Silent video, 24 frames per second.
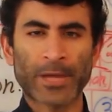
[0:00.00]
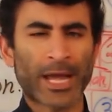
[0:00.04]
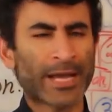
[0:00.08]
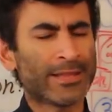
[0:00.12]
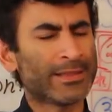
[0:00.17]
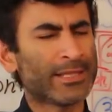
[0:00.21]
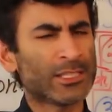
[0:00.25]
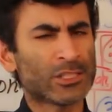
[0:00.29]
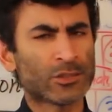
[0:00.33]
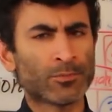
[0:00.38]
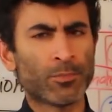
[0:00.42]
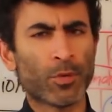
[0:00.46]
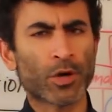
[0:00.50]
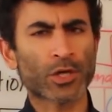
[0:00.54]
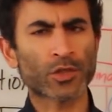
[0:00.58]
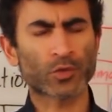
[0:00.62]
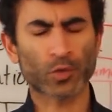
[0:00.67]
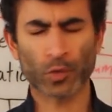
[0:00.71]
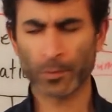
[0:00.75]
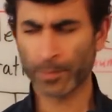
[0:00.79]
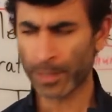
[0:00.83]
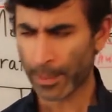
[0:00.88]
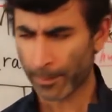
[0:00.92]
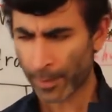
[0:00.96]
And these
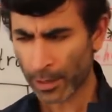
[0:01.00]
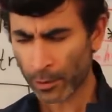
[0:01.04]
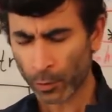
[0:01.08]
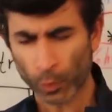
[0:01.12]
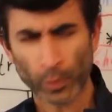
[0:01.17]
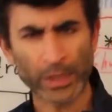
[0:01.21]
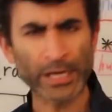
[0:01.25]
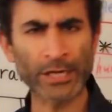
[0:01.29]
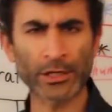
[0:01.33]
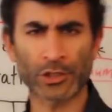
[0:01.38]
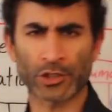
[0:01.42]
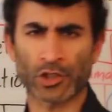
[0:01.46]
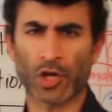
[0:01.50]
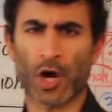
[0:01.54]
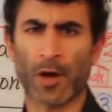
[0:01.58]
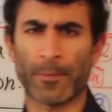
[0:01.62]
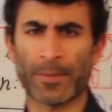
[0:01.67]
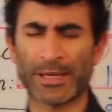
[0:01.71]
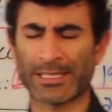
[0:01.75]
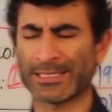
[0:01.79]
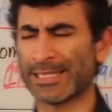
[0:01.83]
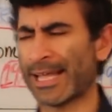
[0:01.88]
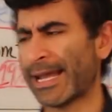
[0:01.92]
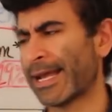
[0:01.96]
books would be about weird
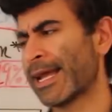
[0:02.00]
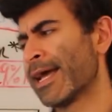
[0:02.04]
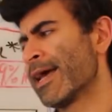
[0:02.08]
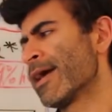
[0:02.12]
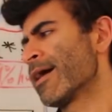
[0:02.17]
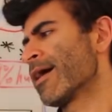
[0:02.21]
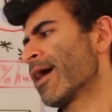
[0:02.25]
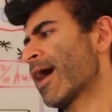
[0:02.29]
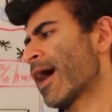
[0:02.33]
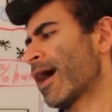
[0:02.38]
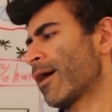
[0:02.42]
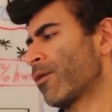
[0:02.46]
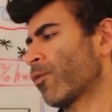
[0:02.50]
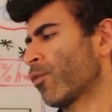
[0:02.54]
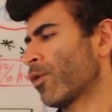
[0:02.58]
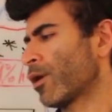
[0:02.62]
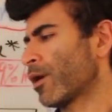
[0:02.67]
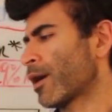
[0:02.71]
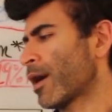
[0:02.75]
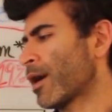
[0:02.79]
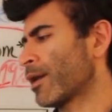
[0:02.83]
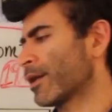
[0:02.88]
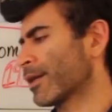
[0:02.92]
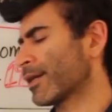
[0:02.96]
topics like
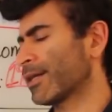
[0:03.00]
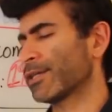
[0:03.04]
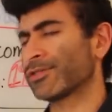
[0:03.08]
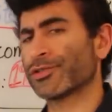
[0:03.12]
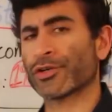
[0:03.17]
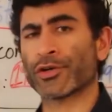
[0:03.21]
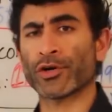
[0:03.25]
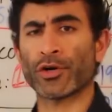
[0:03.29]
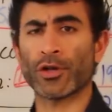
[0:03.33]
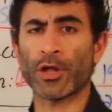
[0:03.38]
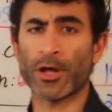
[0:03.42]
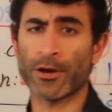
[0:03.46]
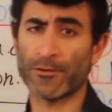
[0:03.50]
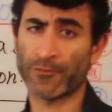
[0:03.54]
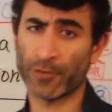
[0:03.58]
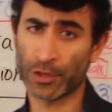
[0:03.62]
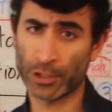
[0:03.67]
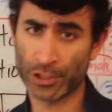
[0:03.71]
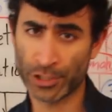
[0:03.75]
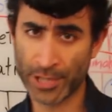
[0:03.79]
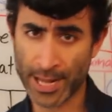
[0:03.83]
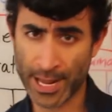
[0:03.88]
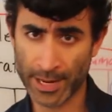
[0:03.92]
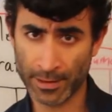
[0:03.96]
how, to kiss a girl on a
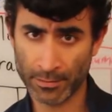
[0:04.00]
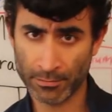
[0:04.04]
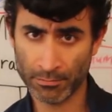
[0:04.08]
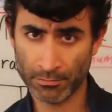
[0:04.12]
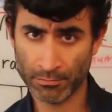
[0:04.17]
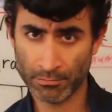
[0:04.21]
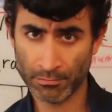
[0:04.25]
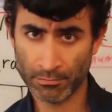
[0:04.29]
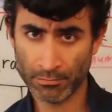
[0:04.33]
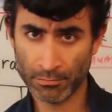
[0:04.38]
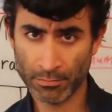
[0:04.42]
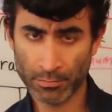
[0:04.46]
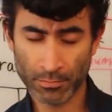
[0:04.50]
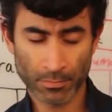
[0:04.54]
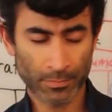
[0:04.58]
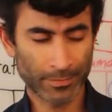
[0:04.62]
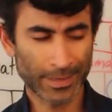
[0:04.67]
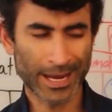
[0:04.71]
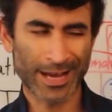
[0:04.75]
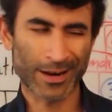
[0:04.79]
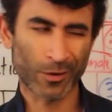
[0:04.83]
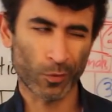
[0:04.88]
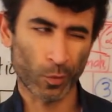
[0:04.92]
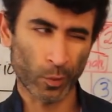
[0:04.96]
first date.
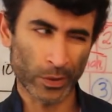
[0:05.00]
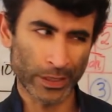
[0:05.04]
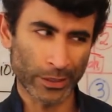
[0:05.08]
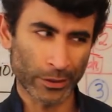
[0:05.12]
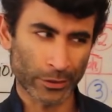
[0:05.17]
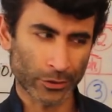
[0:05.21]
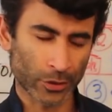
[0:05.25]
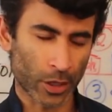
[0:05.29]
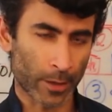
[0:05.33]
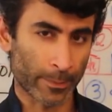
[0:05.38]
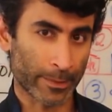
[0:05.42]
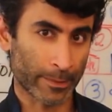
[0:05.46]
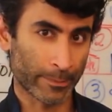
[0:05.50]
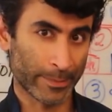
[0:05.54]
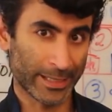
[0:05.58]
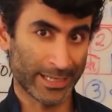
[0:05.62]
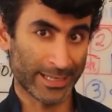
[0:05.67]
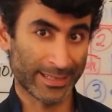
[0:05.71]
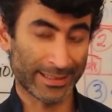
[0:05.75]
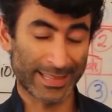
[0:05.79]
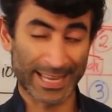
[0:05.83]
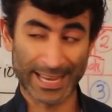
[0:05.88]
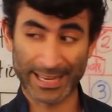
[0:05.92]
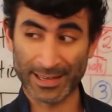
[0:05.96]
Not a weird topic,
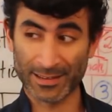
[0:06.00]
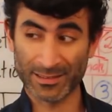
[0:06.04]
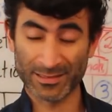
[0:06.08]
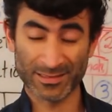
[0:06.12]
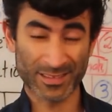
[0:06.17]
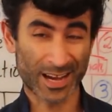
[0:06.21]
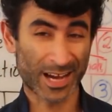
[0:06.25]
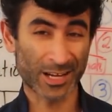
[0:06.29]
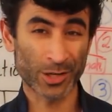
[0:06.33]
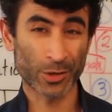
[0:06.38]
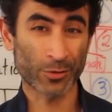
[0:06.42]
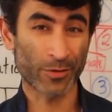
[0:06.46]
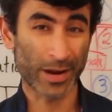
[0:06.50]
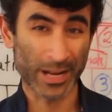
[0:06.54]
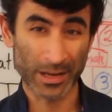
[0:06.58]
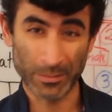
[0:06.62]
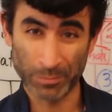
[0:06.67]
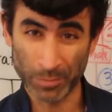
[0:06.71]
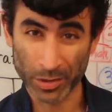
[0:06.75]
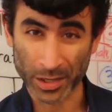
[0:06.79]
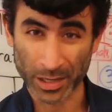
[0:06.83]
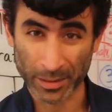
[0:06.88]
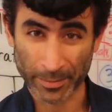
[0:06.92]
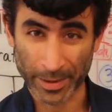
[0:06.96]
meaning like how do you write a
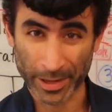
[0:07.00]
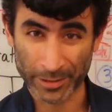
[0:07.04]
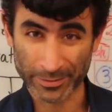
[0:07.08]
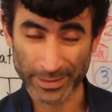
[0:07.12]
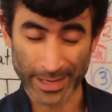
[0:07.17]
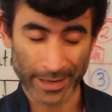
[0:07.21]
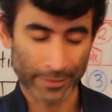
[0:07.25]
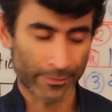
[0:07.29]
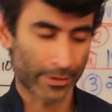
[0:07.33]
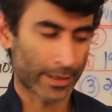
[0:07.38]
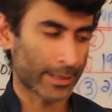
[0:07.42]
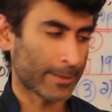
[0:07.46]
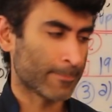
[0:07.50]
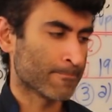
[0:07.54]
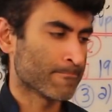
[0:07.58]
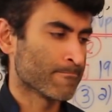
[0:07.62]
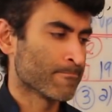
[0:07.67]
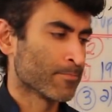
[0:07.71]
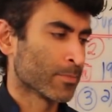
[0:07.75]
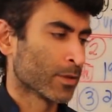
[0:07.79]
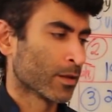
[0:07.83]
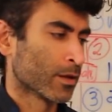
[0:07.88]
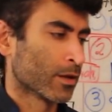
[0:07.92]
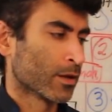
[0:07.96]
book about that, right?
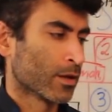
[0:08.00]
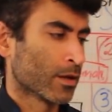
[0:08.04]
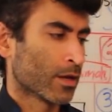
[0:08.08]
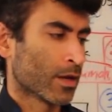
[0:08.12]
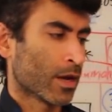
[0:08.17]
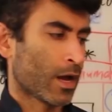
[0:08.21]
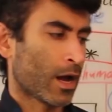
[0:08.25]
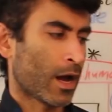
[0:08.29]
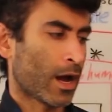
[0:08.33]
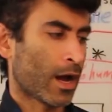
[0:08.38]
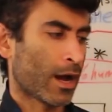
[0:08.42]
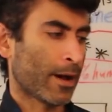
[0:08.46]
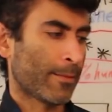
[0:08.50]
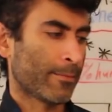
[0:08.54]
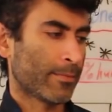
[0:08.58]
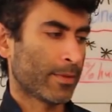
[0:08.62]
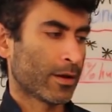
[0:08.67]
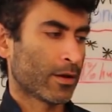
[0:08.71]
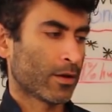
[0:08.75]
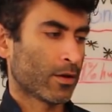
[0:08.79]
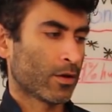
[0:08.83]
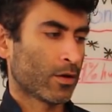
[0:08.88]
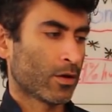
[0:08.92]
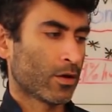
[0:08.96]

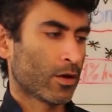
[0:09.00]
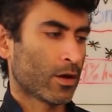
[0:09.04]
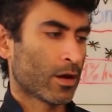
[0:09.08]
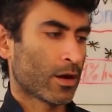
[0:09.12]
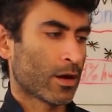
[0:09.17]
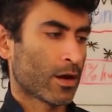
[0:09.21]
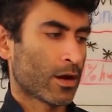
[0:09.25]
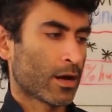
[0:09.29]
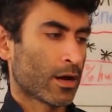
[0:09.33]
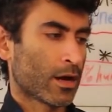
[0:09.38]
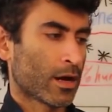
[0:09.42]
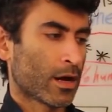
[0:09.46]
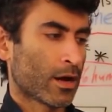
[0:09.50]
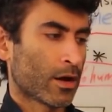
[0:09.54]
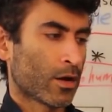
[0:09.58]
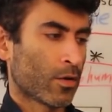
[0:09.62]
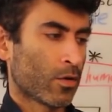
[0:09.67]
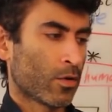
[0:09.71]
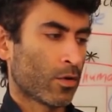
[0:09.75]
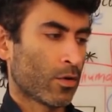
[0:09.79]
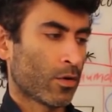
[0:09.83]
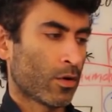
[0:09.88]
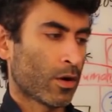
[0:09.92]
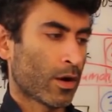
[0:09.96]
Um,
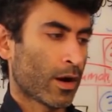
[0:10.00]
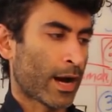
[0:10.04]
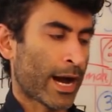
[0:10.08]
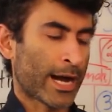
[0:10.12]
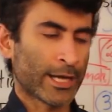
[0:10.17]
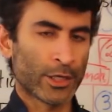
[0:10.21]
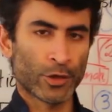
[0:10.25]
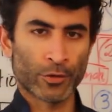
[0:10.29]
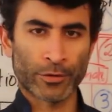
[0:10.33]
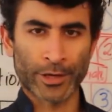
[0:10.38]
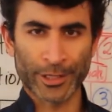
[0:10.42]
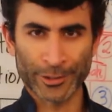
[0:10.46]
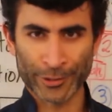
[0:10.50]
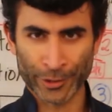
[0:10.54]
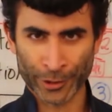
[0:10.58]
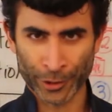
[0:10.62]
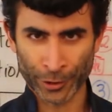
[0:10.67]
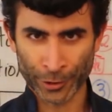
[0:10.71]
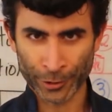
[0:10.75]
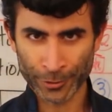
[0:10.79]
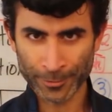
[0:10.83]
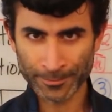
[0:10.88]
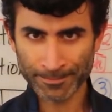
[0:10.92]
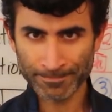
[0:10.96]
how do you kiss a
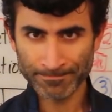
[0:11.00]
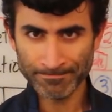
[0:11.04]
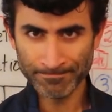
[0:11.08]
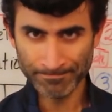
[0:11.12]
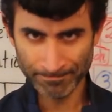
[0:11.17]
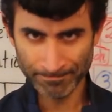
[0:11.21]
girl?